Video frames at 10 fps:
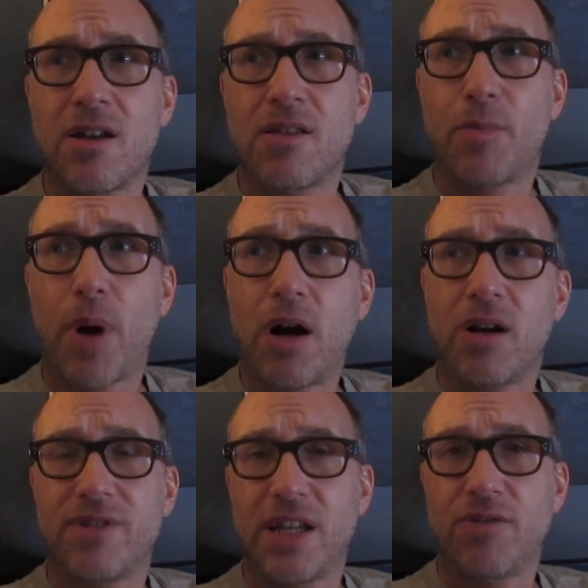The part
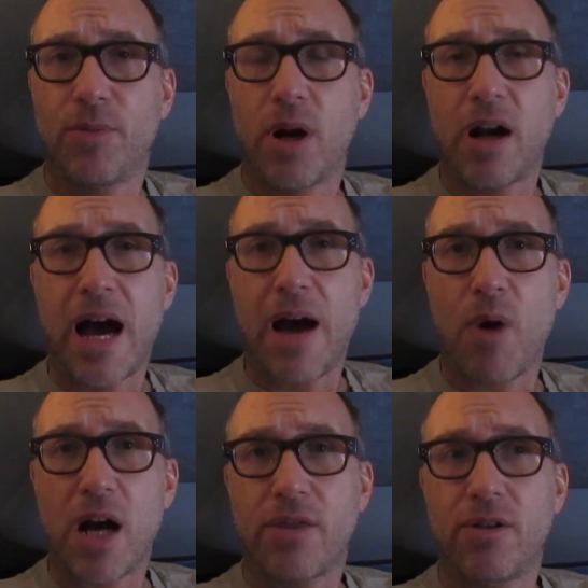of Central Park I
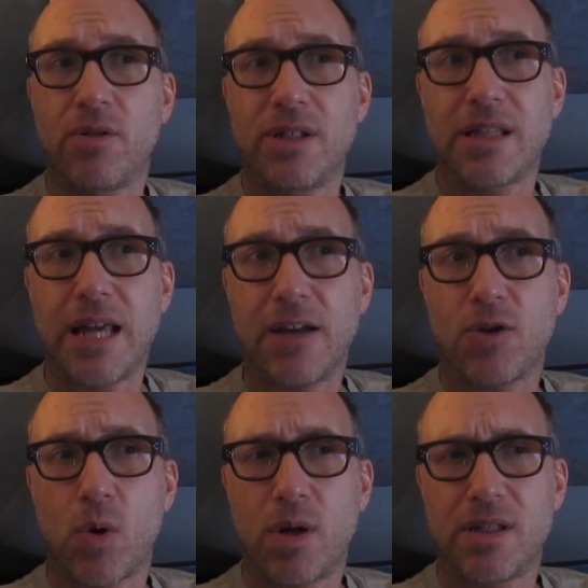walked through is like
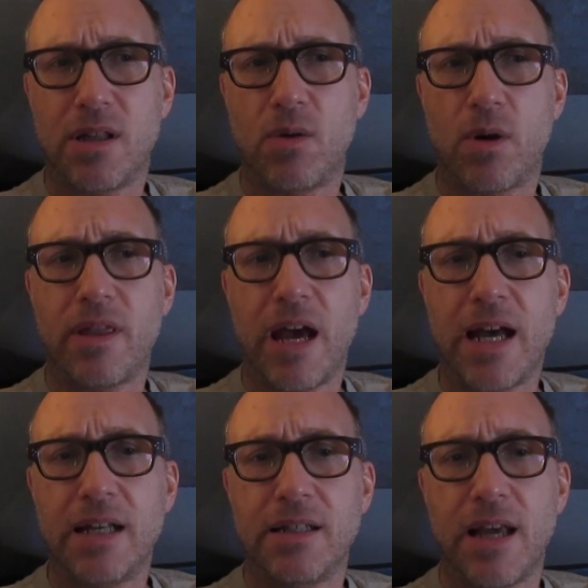towards the north
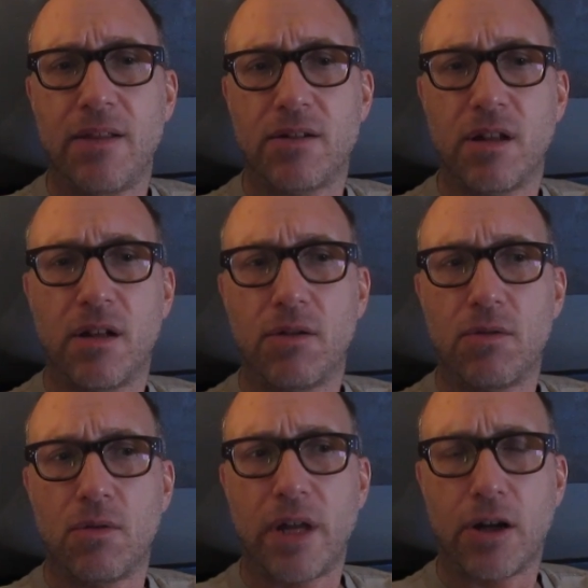end, and there's a
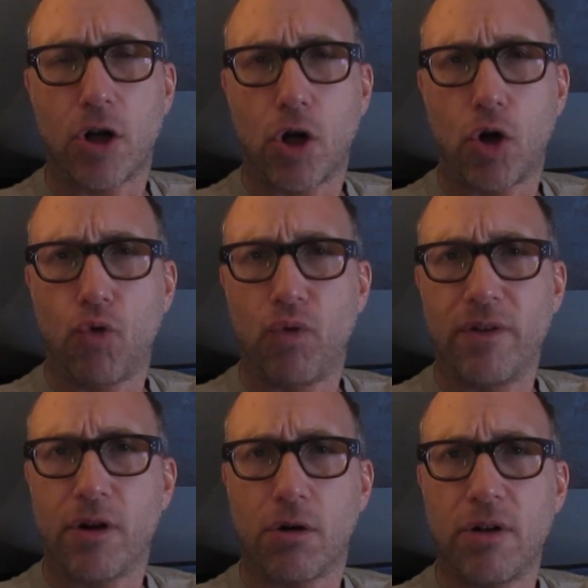little like
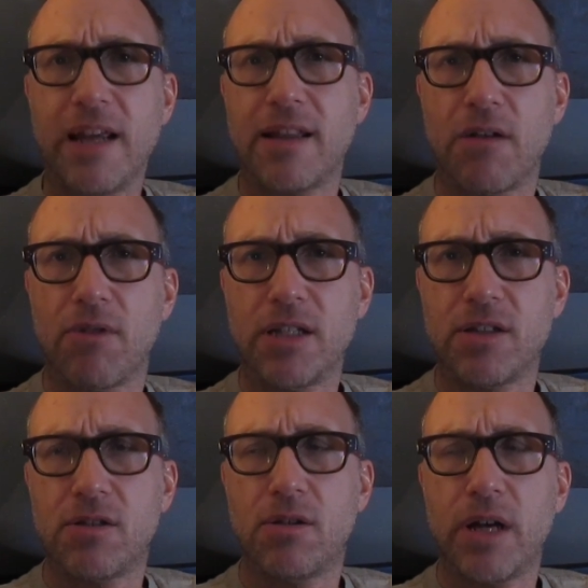river creek that runs
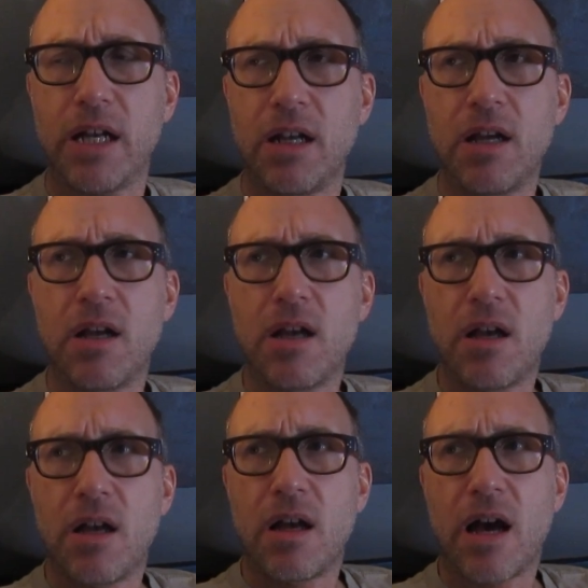through it.
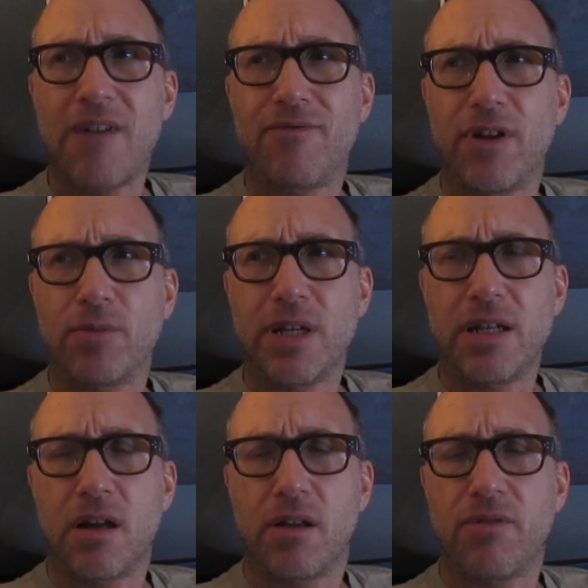I filmed it
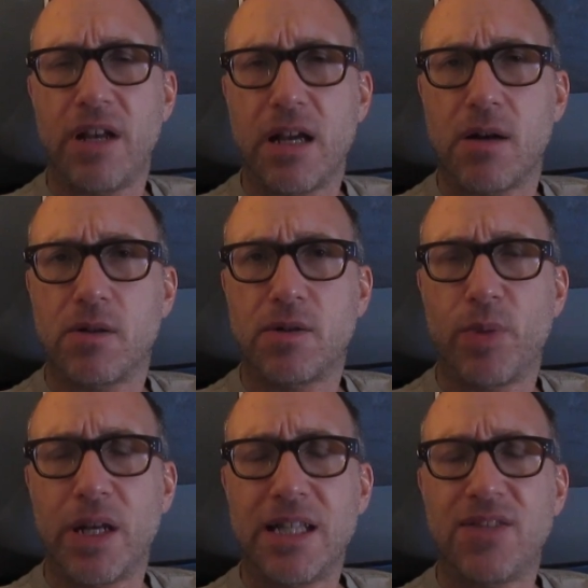in other videos,
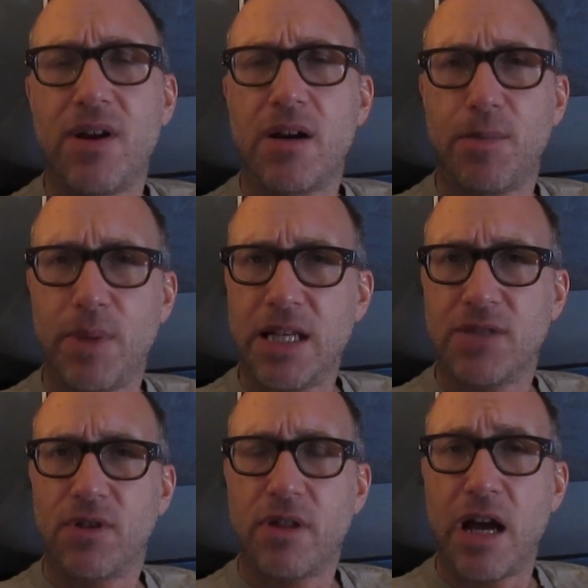but it's very
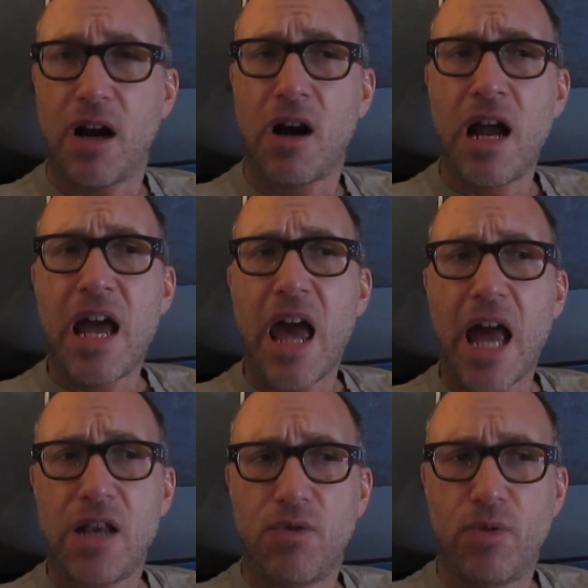peaceful there,
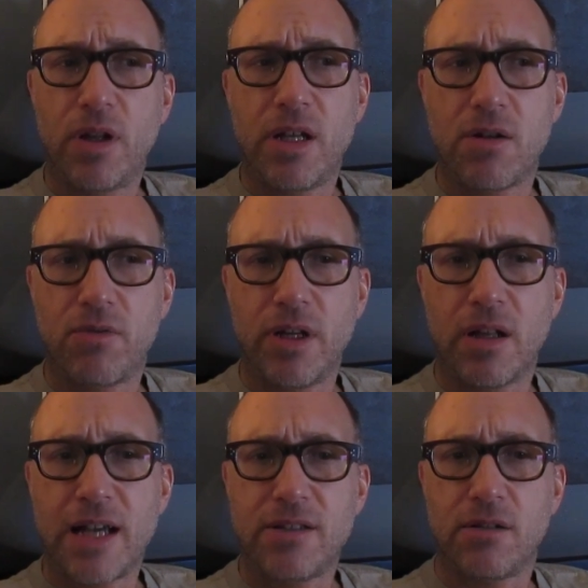and you really don't
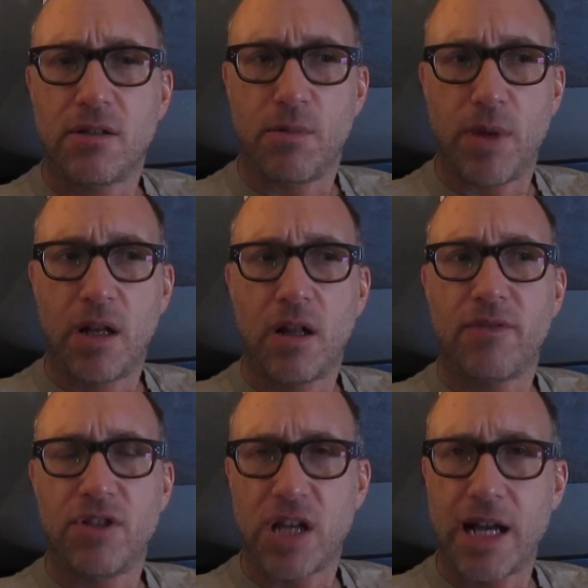realize you're in the middle
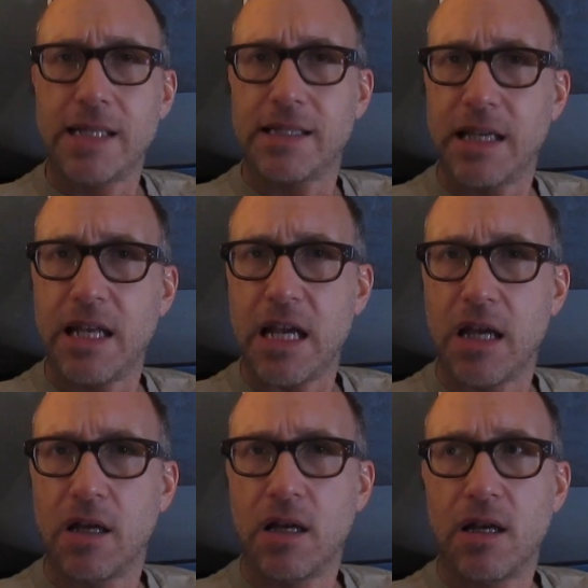of a giant city.
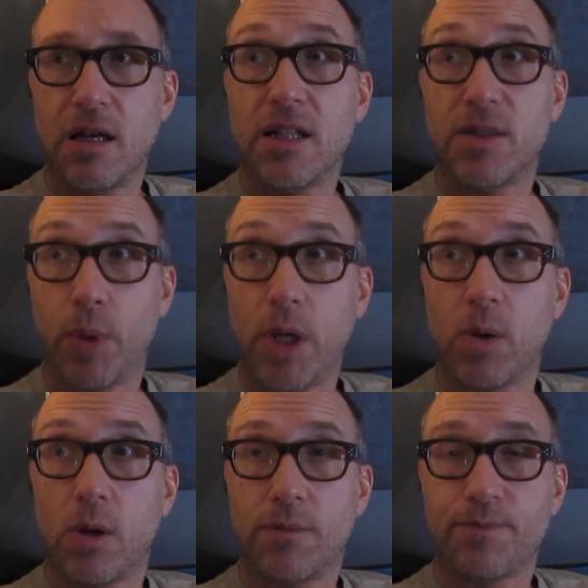It's pretty
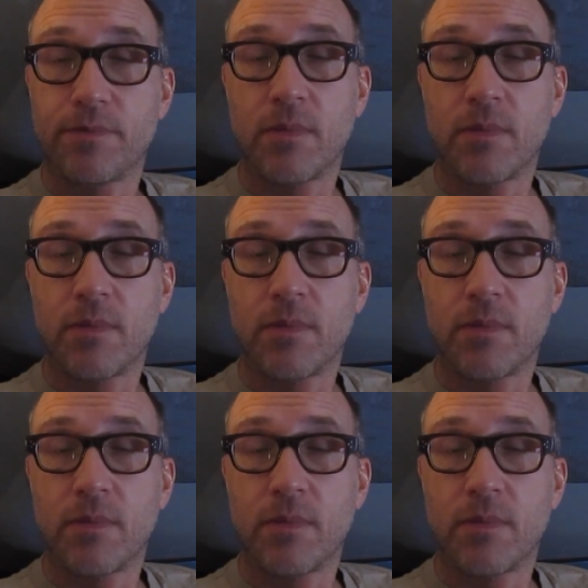cool.